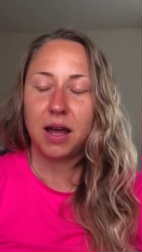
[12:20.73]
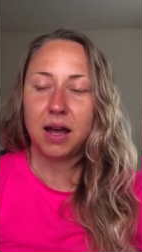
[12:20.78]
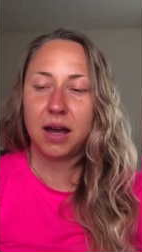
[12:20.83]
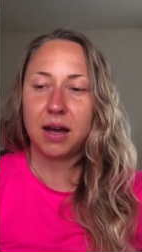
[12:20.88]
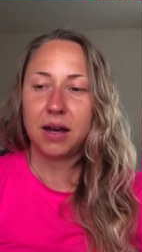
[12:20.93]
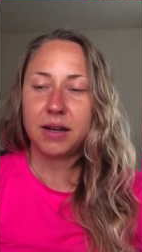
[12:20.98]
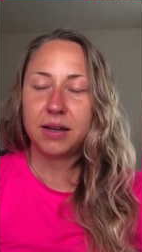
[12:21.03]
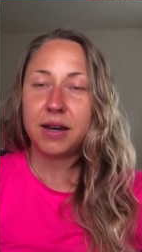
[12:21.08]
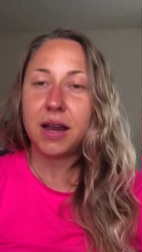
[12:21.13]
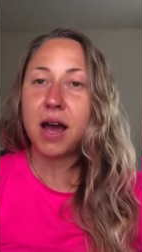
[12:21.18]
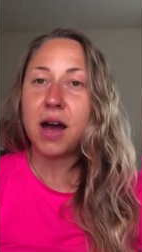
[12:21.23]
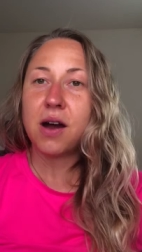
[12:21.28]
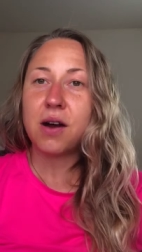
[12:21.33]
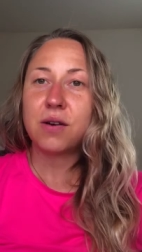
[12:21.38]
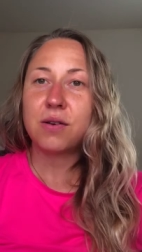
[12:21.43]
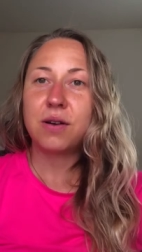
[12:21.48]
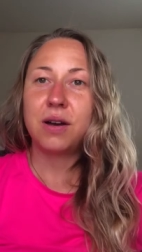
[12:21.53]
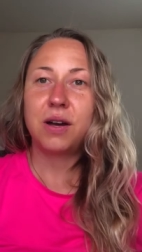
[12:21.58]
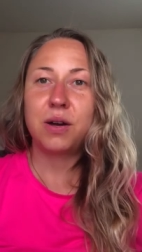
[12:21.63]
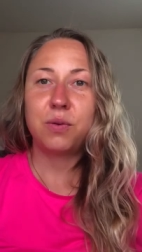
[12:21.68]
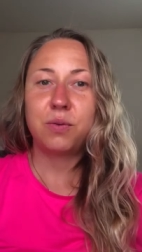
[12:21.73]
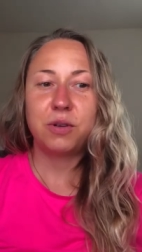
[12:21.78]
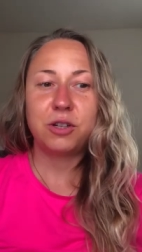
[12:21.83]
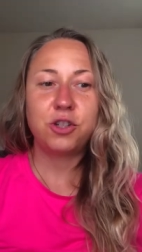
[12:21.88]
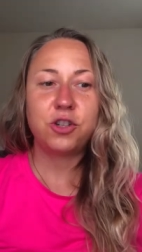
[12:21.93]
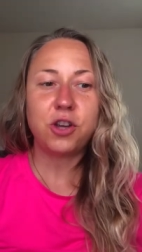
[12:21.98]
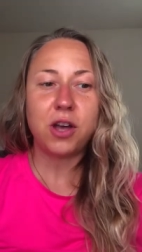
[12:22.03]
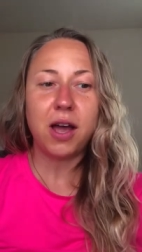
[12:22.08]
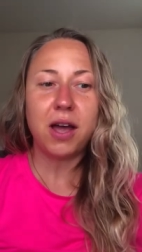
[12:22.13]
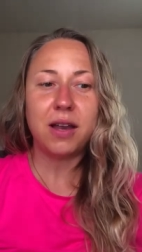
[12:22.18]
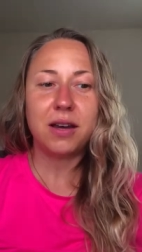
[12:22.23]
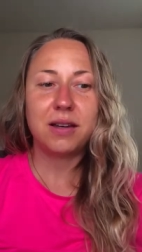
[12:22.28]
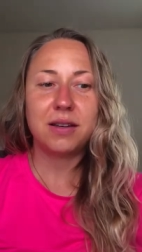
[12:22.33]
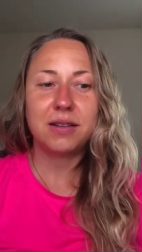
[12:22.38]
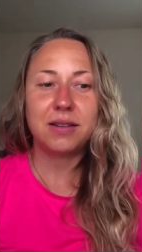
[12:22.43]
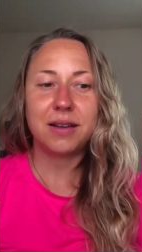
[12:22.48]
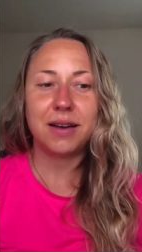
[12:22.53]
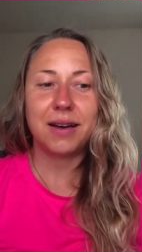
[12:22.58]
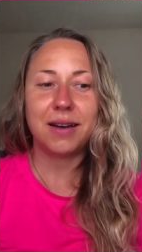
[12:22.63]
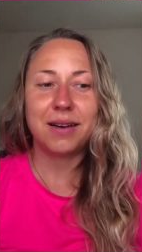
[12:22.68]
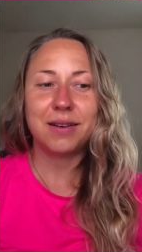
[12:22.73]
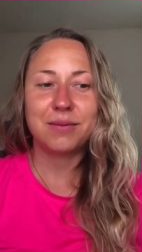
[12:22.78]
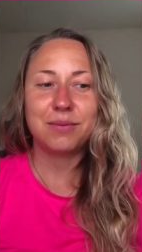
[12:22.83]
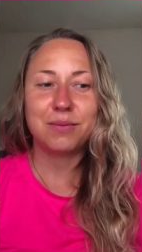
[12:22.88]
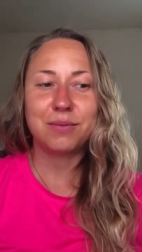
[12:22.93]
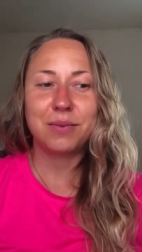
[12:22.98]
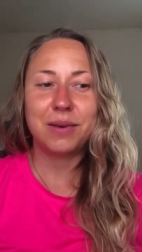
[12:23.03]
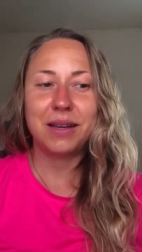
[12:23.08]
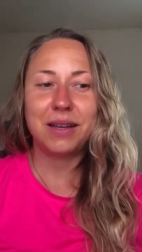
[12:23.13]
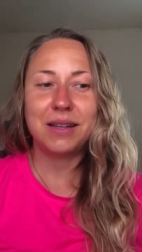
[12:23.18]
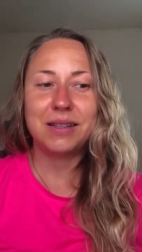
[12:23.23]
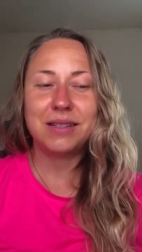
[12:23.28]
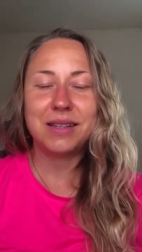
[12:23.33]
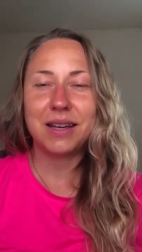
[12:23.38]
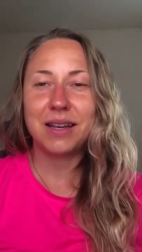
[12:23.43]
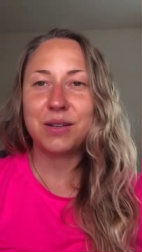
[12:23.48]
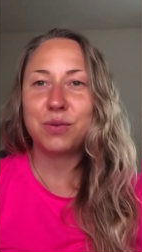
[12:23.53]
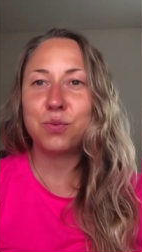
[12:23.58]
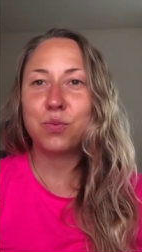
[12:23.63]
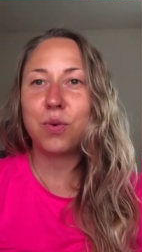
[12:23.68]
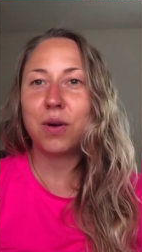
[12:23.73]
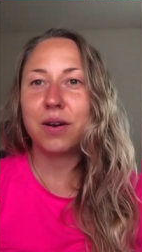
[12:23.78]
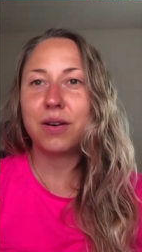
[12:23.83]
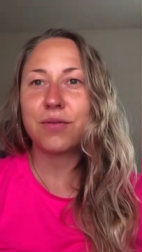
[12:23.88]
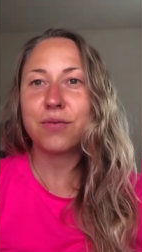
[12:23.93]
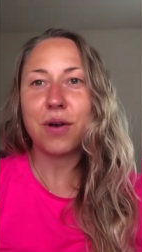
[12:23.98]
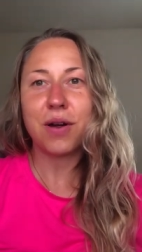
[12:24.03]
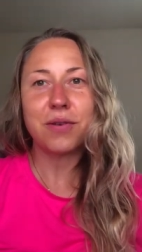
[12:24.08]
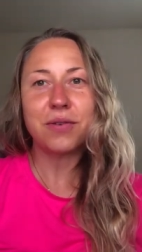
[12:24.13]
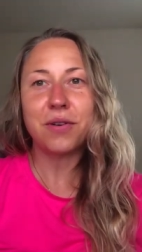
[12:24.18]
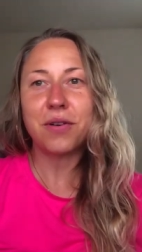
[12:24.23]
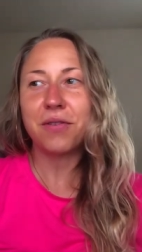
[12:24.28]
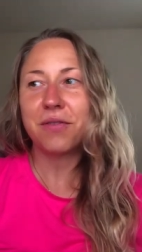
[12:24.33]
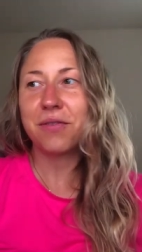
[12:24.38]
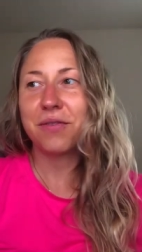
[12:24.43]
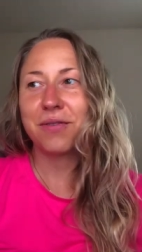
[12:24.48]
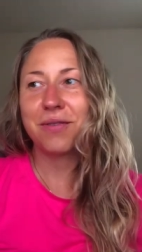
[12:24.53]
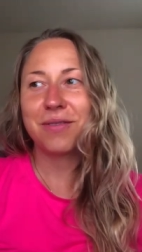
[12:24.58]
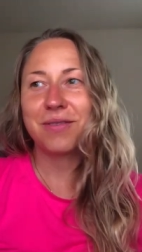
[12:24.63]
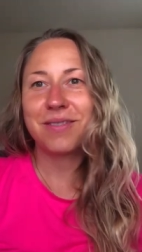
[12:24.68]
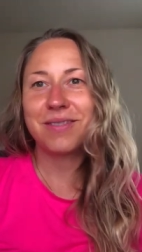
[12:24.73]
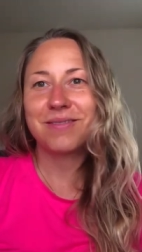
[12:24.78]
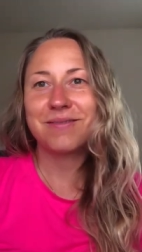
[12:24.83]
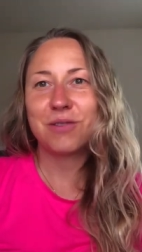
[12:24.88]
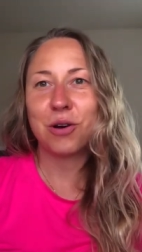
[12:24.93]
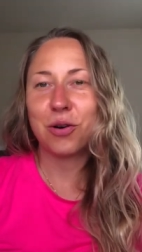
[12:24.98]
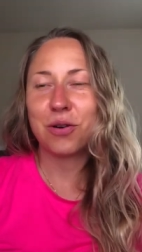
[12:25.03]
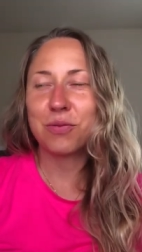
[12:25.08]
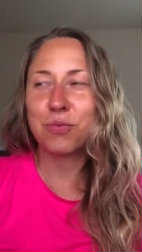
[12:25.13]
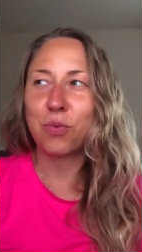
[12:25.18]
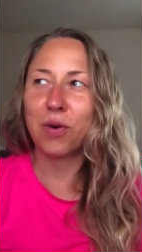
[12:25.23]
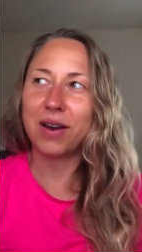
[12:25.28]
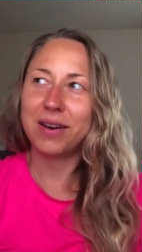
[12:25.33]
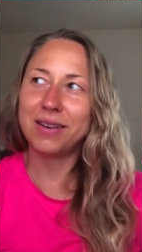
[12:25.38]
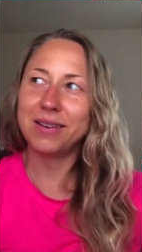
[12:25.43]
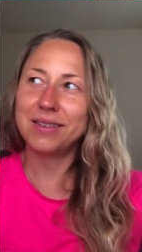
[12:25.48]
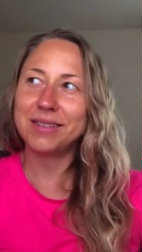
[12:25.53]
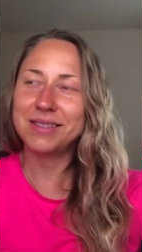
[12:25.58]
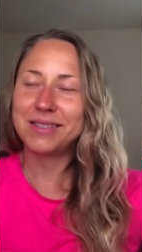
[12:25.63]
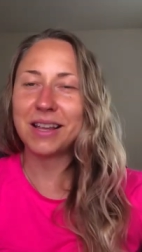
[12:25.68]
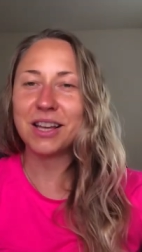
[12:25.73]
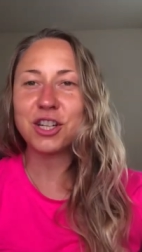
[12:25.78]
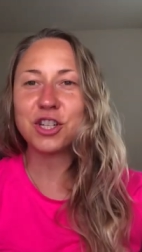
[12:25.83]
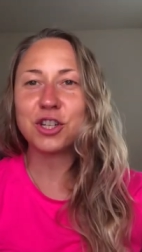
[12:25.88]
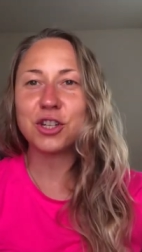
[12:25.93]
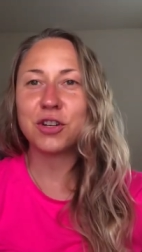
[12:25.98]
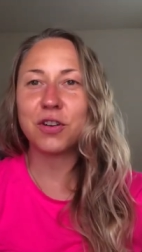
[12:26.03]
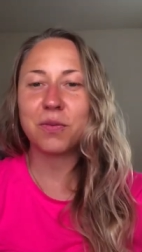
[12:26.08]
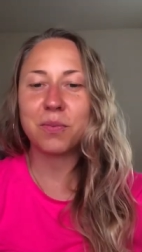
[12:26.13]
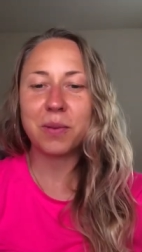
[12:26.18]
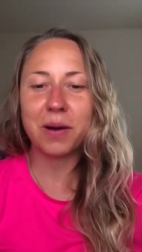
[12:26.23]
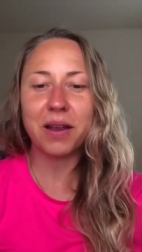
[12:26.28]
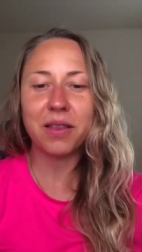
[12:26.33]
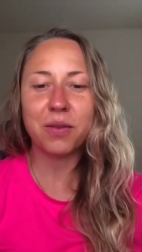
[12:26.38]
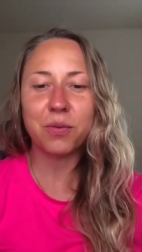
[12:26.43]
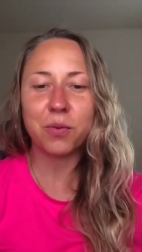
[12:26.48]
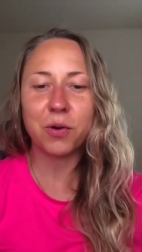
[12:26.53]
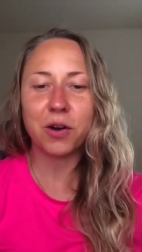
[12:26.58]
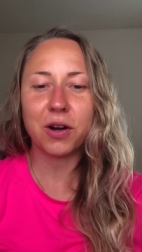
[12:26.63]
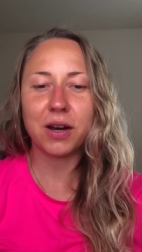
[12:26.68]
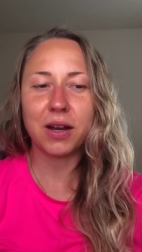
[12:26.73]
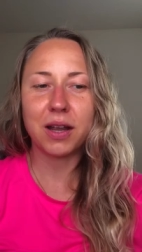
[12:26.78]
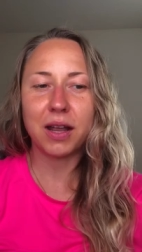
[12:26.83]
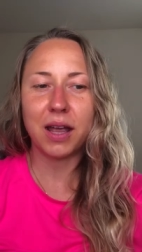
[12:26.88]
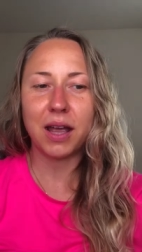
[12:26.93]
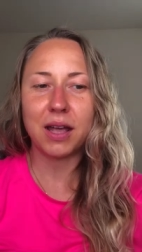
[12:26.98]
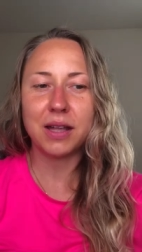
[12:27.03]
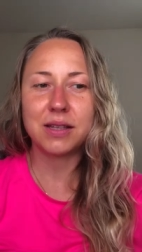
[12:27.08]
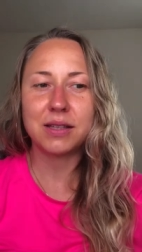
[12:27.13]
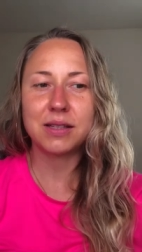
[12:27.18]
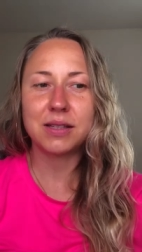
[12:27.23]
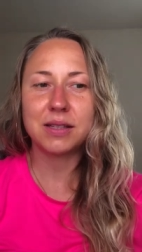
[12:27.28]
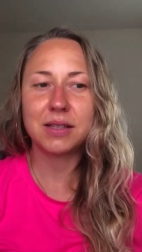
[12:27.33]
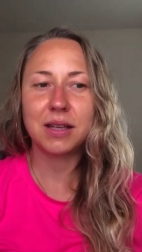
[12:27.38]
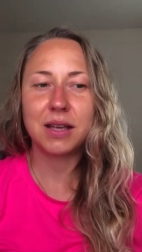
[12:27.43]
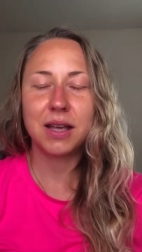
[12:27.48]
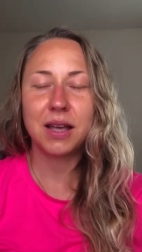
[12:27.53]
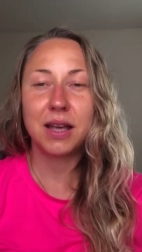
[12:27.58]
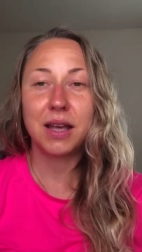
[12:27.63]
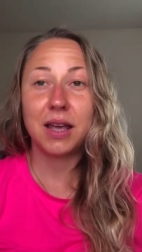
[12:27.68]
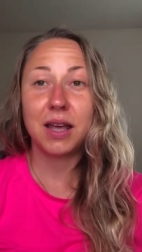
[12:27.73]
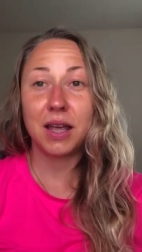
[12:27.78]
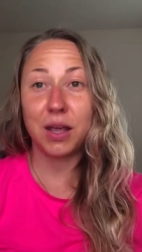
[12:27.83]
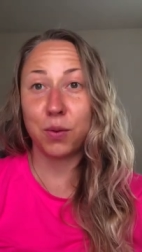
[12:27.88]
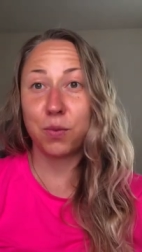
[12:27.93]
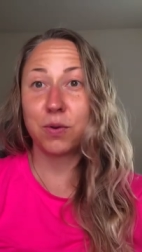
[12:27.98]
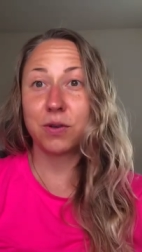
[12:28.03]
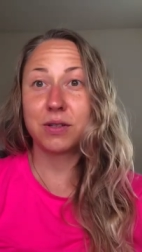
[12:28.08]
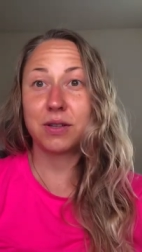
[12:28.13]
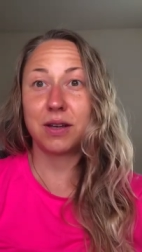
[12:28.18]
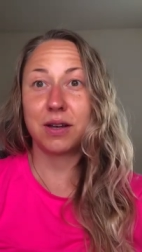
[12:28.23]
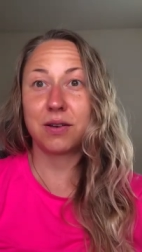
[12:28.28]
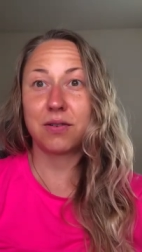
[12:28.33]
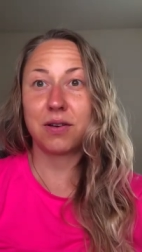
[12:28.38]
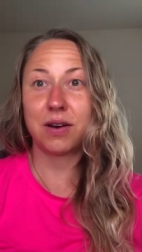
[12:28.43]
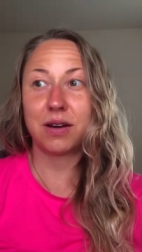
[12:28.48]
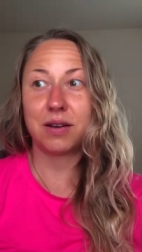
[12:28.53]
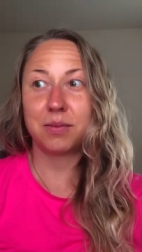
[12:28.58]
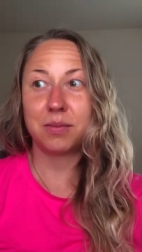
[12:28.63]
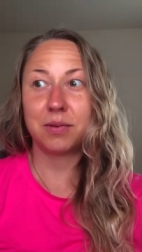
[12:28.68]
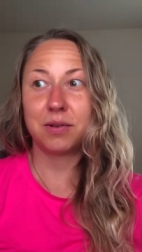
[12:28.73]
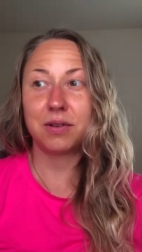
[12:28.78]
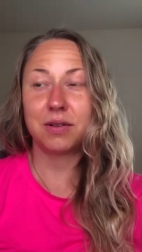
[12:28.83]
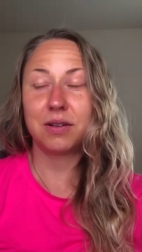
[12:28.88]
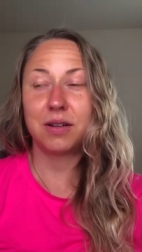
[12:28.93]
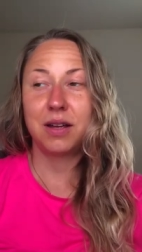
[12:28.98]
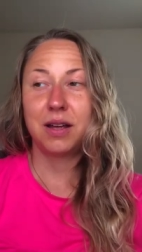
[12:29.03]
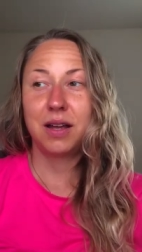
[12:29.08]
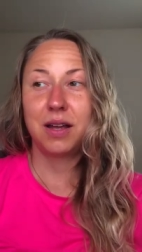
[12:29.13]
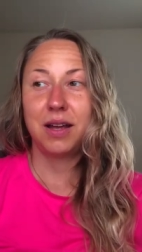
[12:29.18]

Uh, now with Jen, uh, we did one round of, or one session of breath work, and it was incredible.